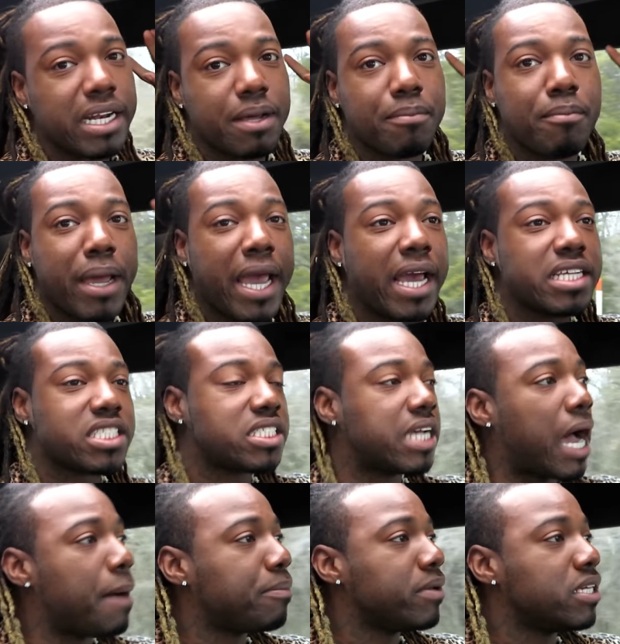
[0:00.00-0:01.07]
the man's
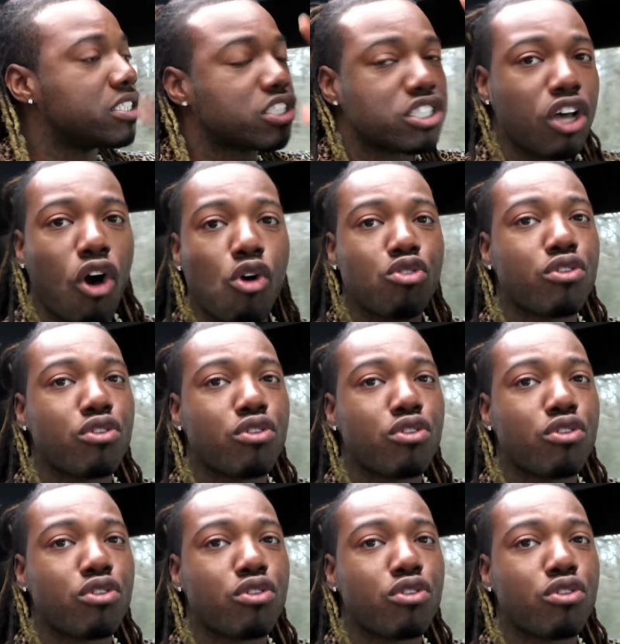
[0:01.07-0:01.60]
shop is so